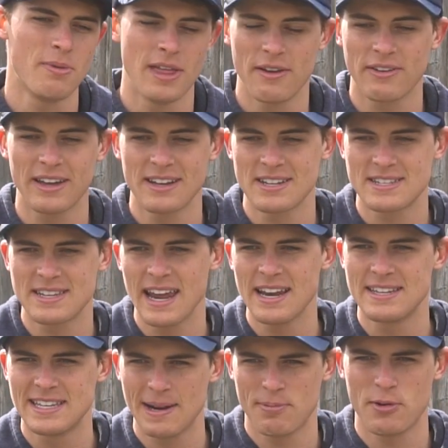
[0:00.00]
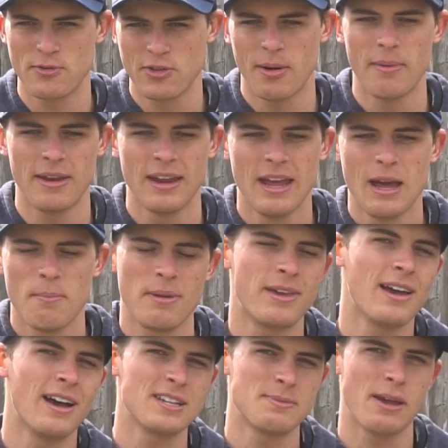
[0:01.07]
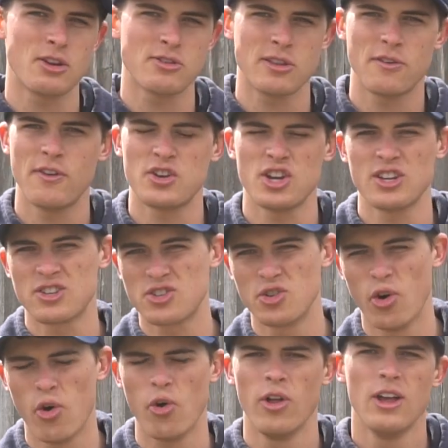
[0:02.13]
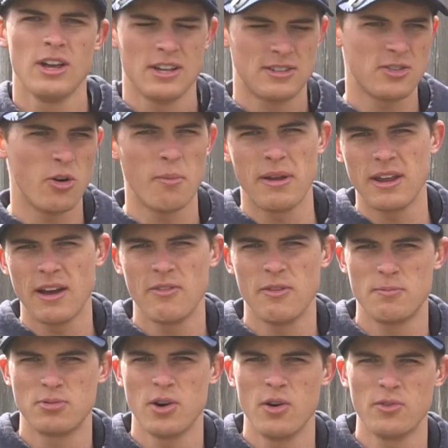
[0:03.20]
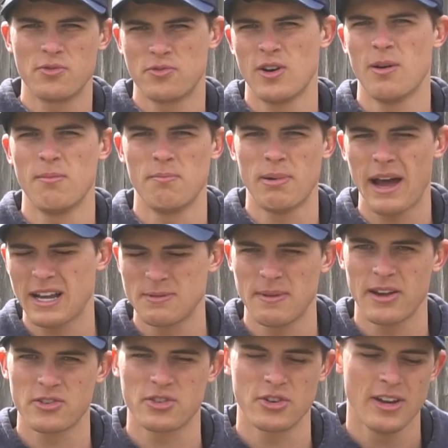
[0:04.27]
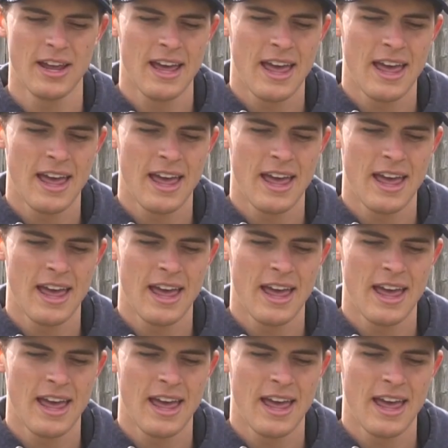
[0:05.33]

but they've kind of stayed separate from it because Major League Fishing stole so many of the pros from Bassmaster.